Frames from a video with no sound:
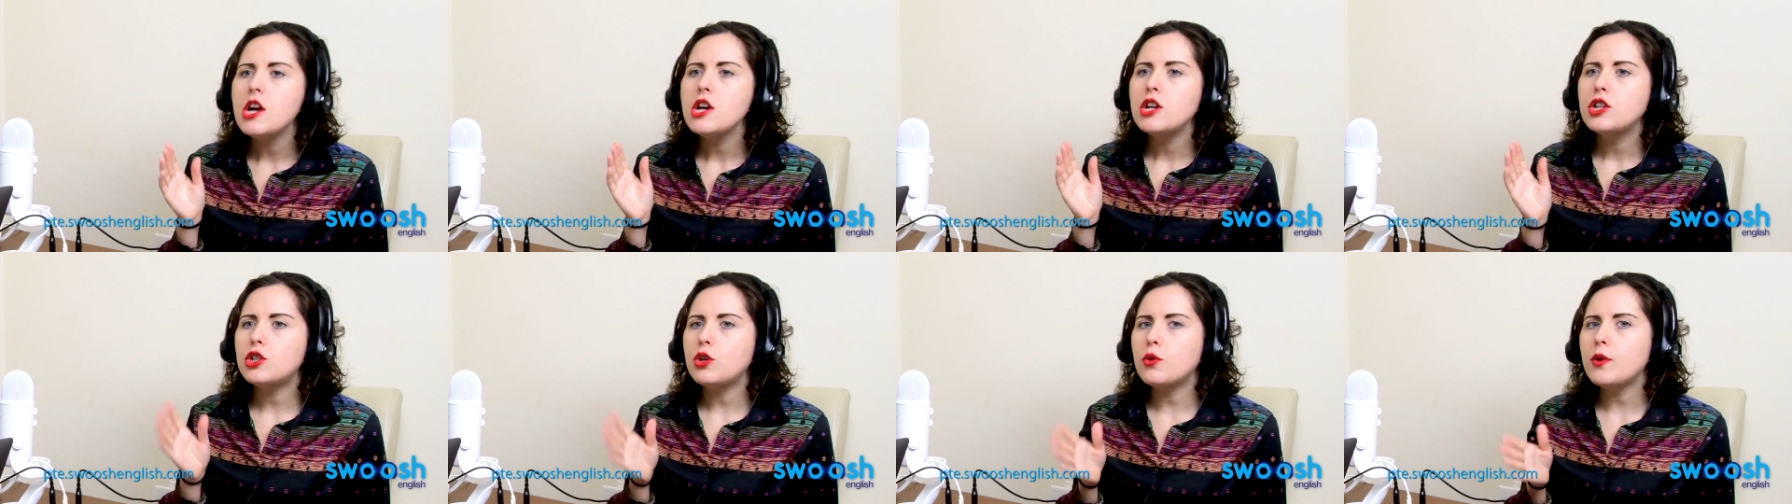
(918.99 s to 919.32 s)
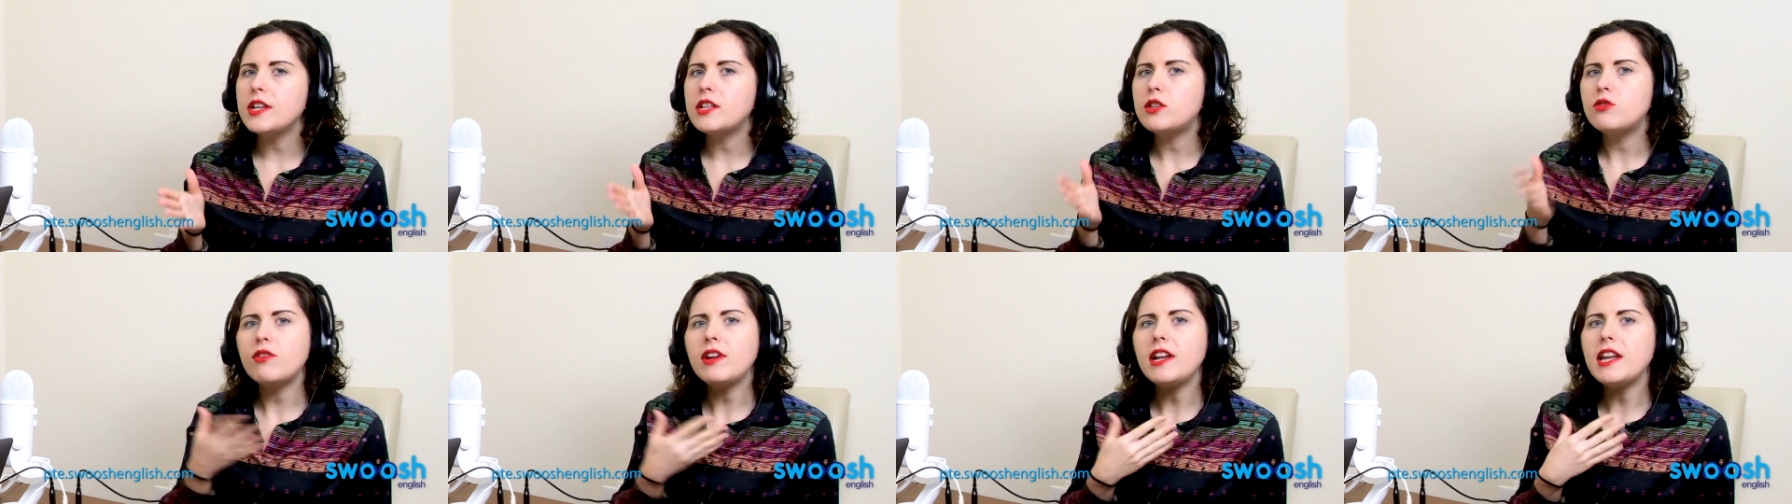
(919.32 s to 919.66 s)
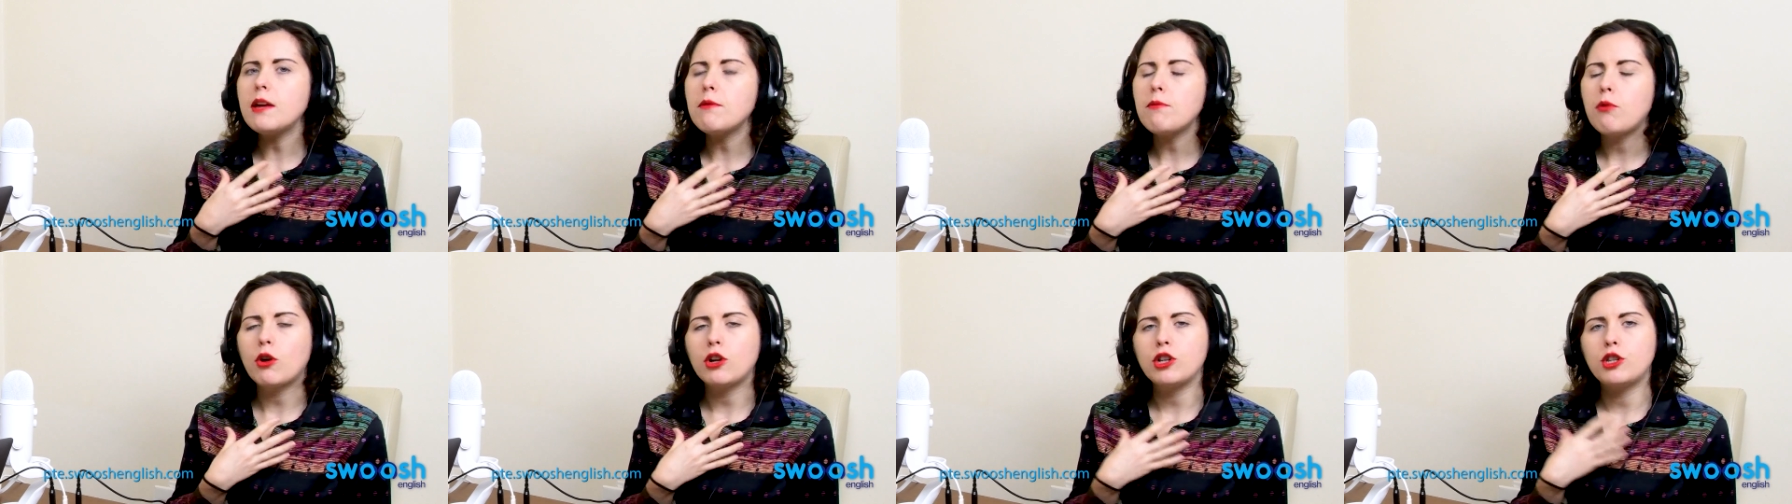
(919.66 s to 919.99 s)
So it's
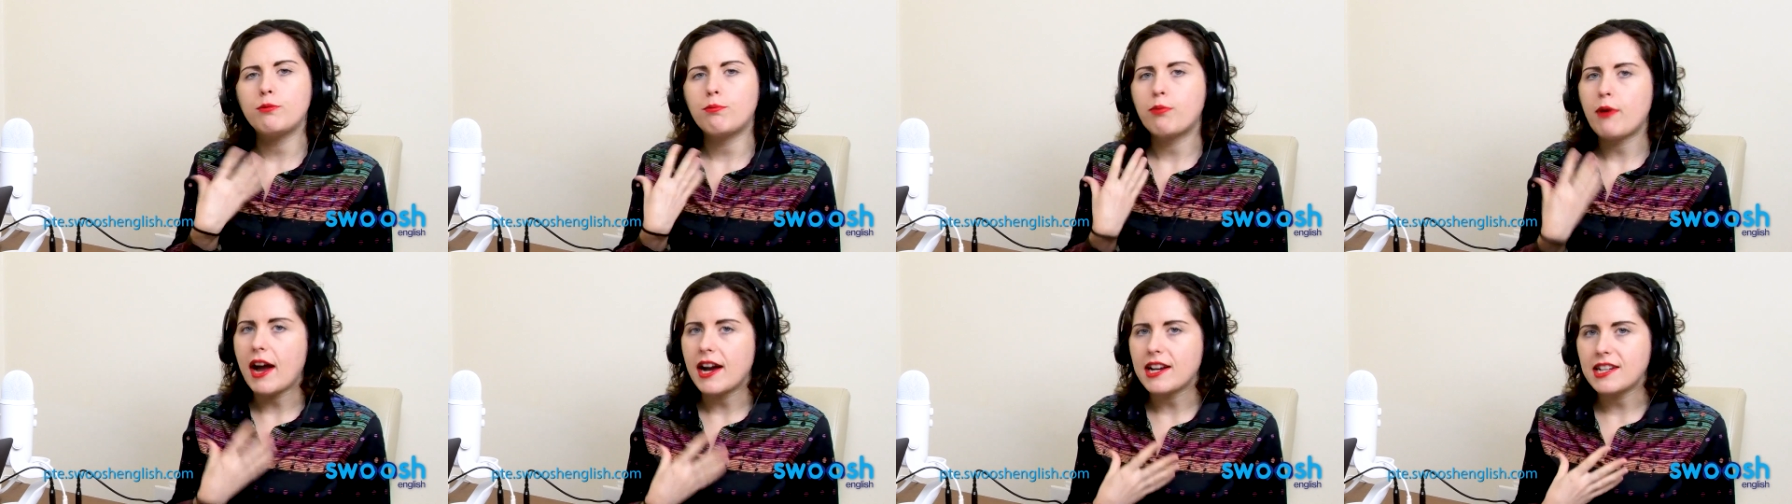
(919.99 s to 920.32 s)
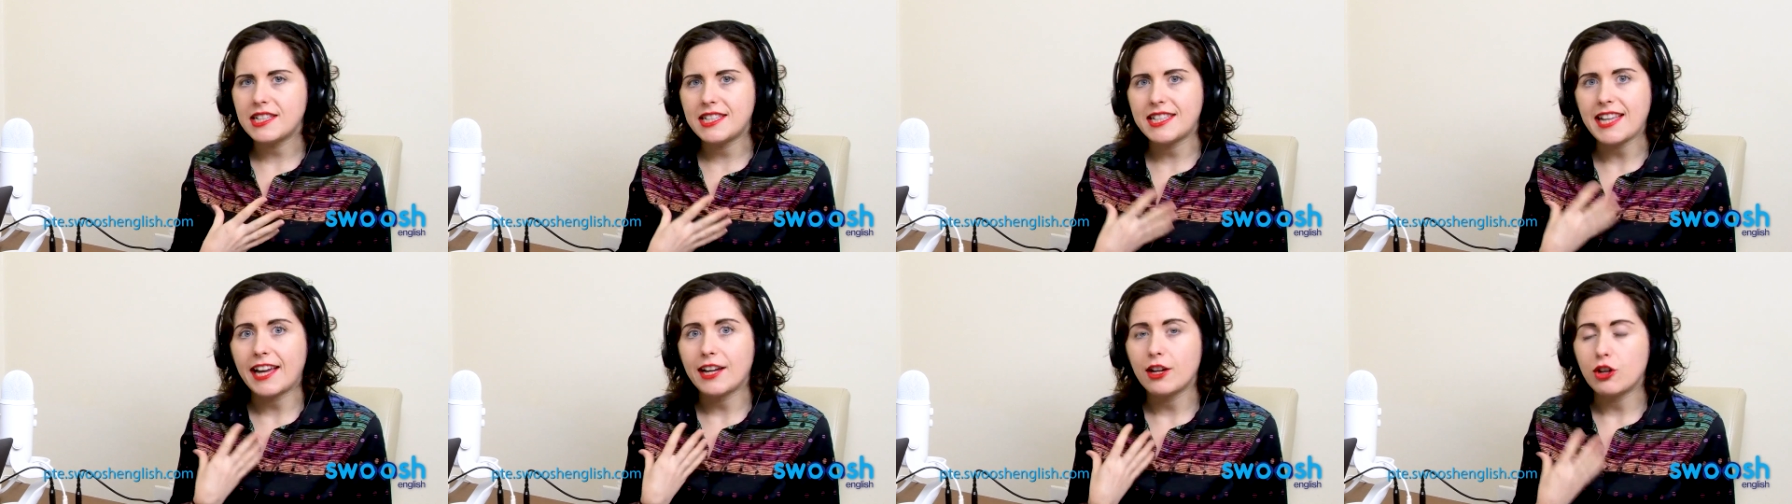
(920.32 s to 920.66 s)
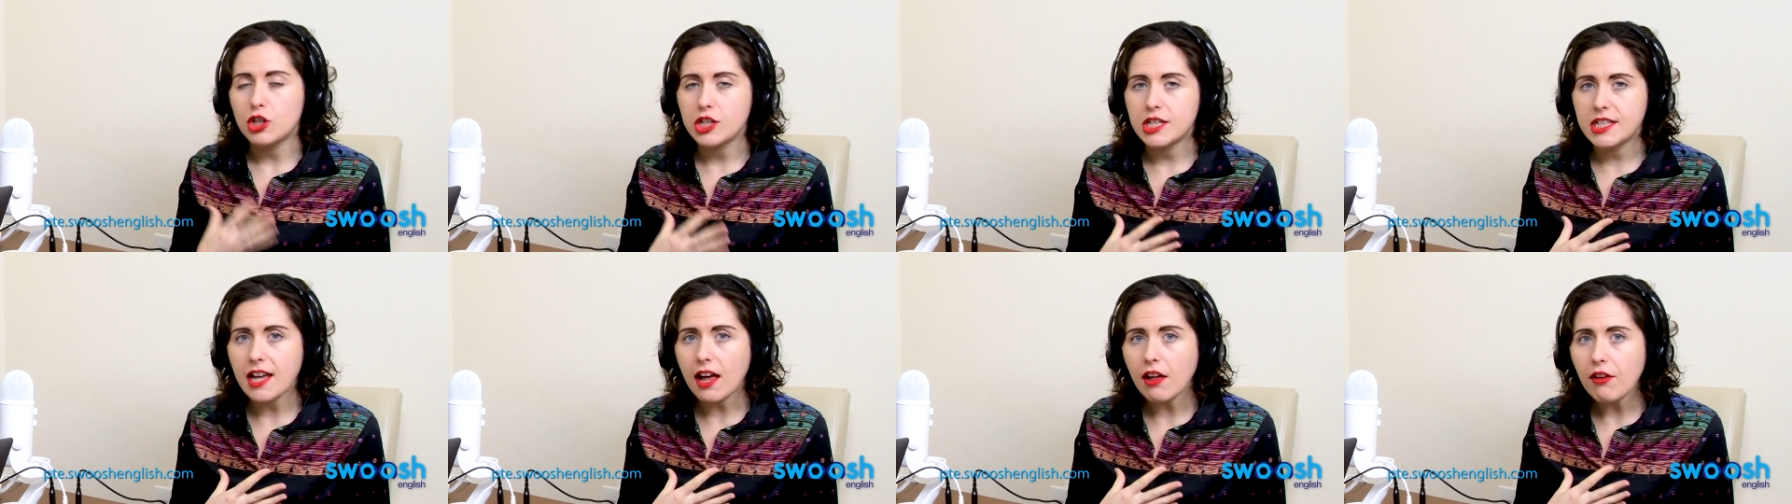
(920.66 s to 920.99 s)
really important to practice that
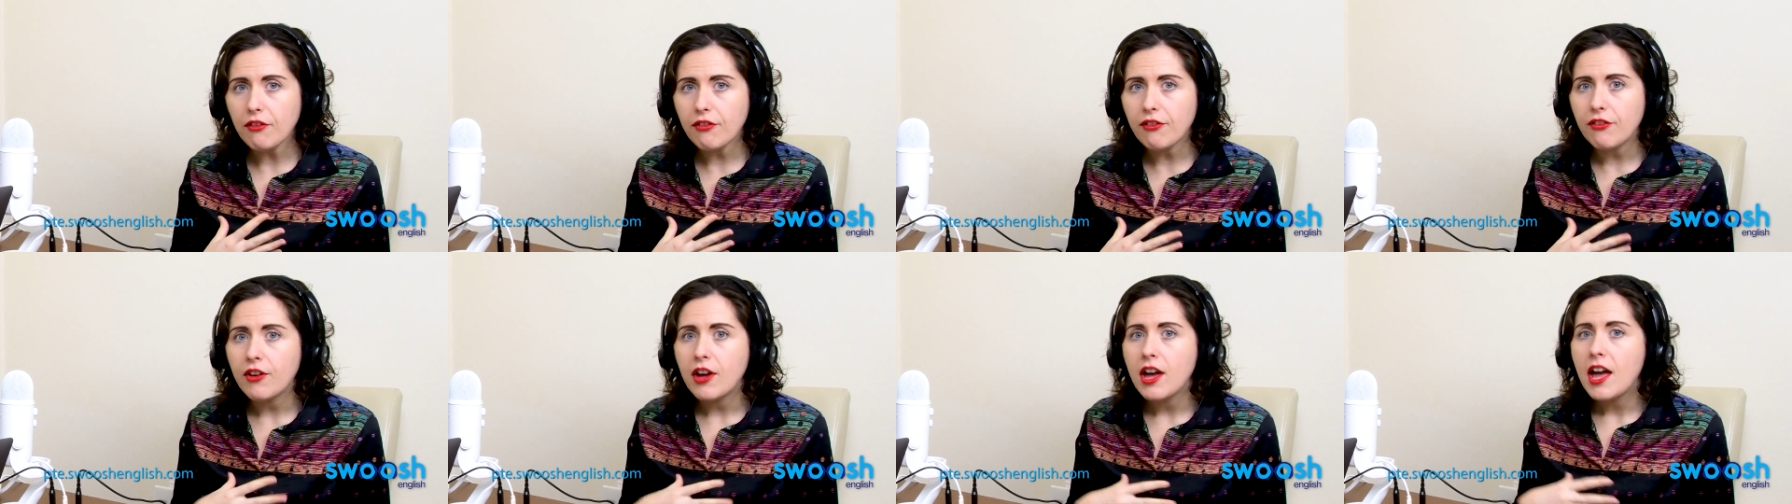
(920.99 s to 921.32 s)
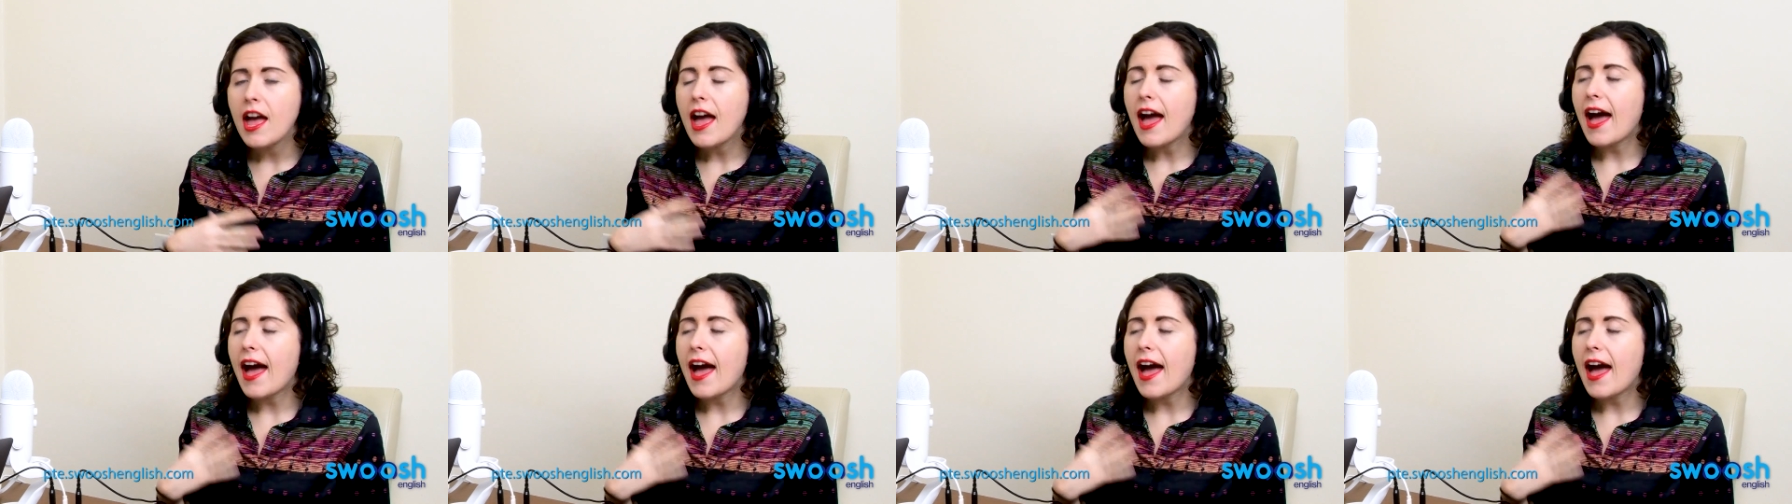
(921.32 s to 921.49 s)
yourself